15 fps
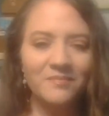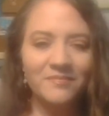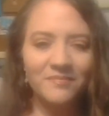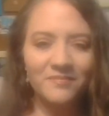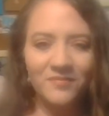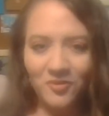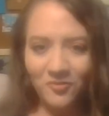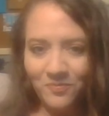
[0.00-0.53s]

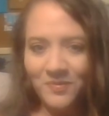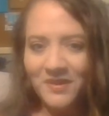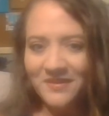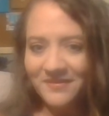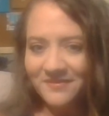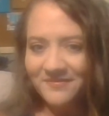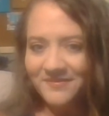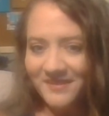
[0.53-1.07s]
you've
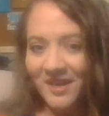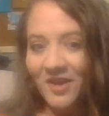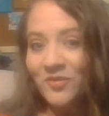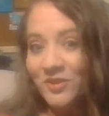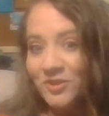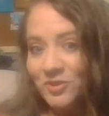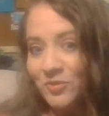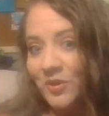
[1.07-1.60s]
been down
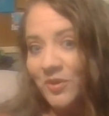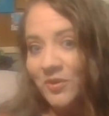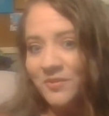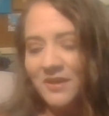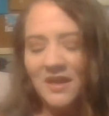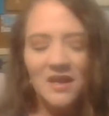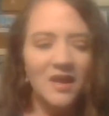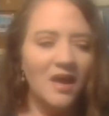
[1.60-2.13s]
this
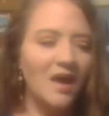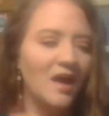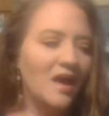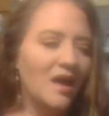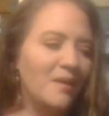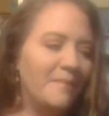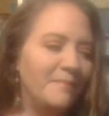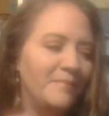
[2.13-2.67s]
road.
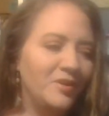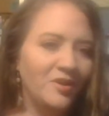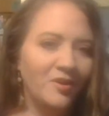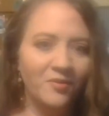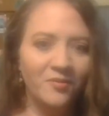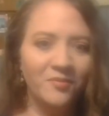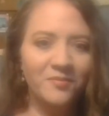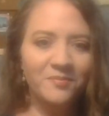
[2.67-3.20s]

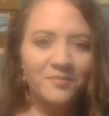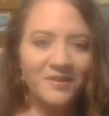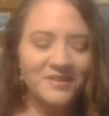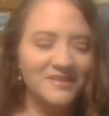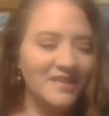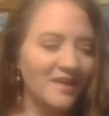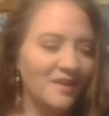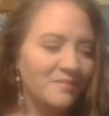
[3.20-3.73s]
By the
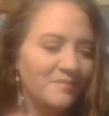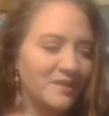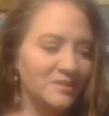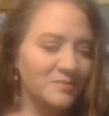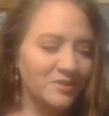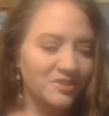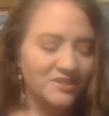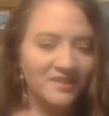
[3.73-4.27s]
time As
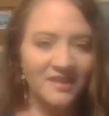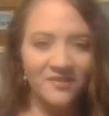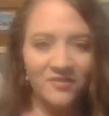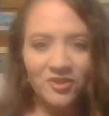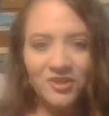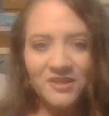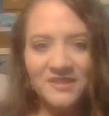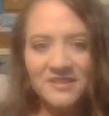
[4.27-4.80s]
Much as I Ever
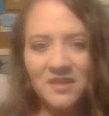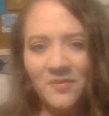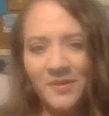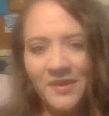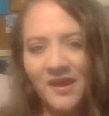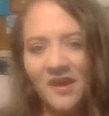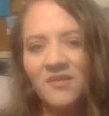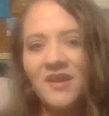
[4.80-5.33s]
Could is
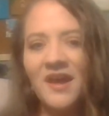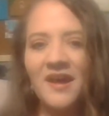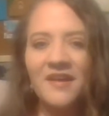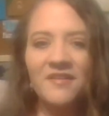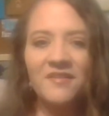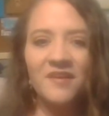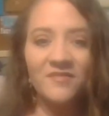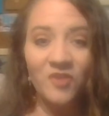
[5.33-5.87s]
coming out,
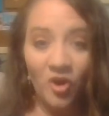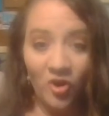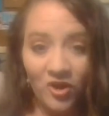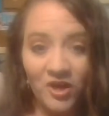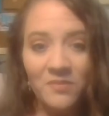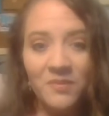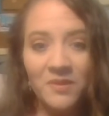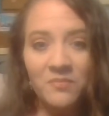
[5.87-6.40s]
I have
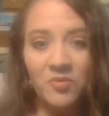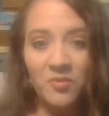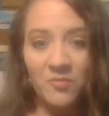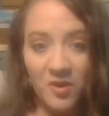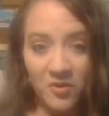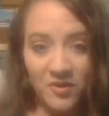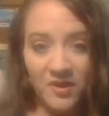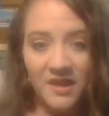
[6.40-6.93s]
already been
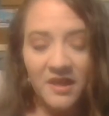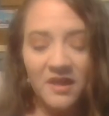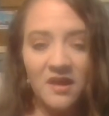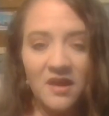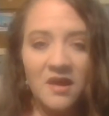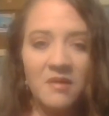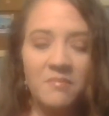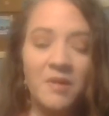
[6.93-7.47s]
promoting
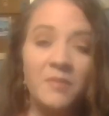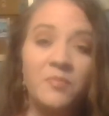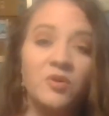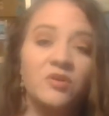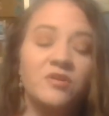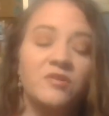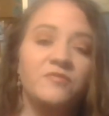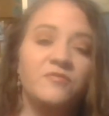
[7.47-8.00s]
a
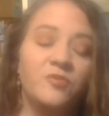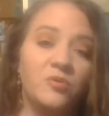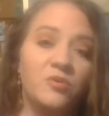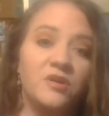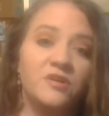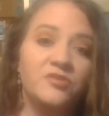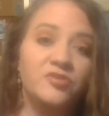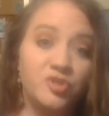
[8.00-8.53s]
book
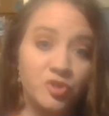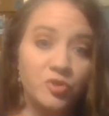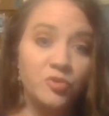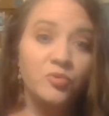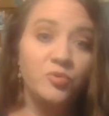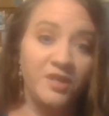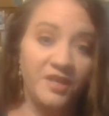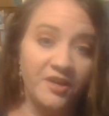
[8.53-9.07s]
for
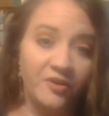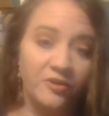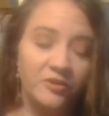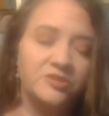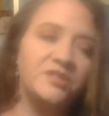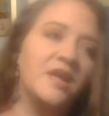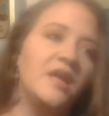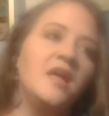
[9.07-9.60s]
2
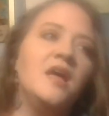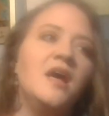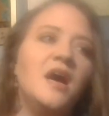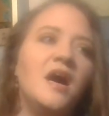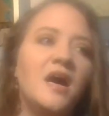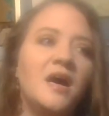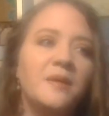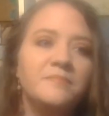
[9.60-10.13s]
years.
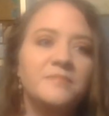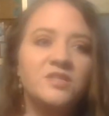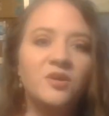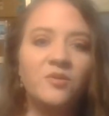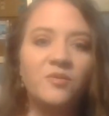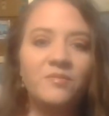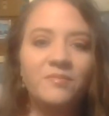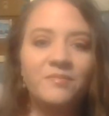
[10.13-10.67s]

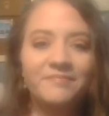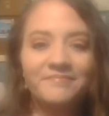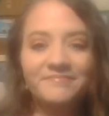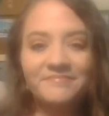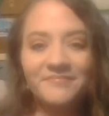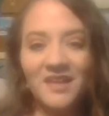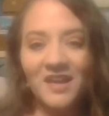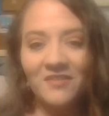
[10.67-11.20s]
So
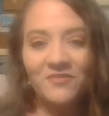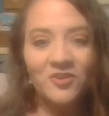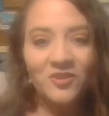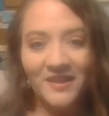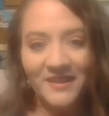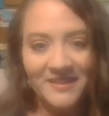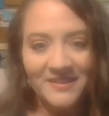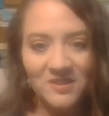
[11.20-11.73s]
I feel
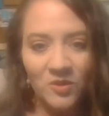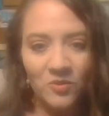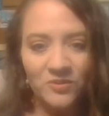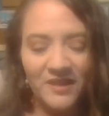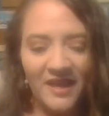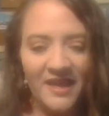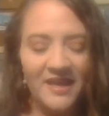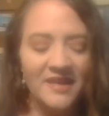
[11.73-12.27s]
like it's old
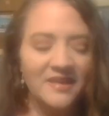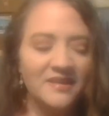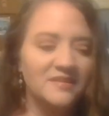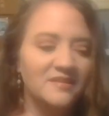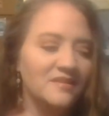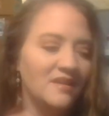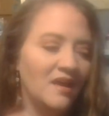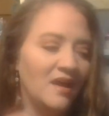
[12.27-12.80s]

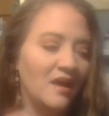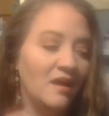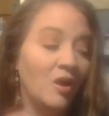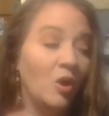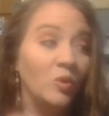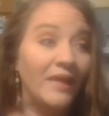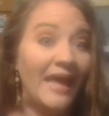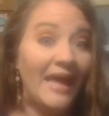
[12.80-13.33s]

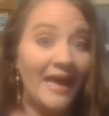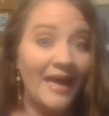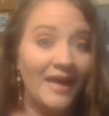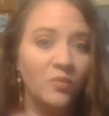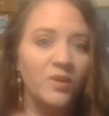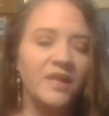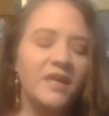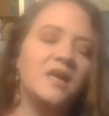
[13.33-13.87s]

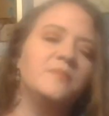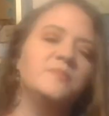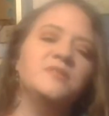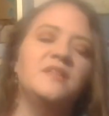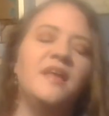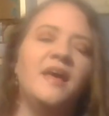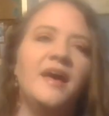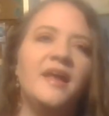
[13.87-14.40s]
hat when it comes
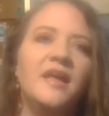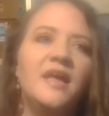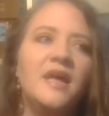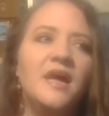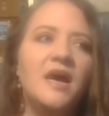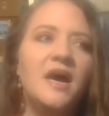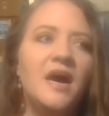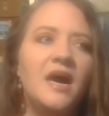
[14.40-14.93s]
to that.
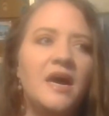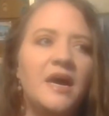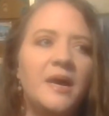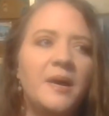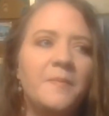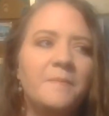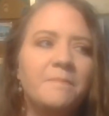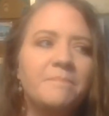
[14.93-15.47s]

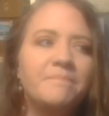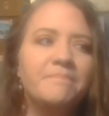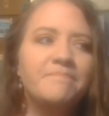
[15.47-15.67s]
Um,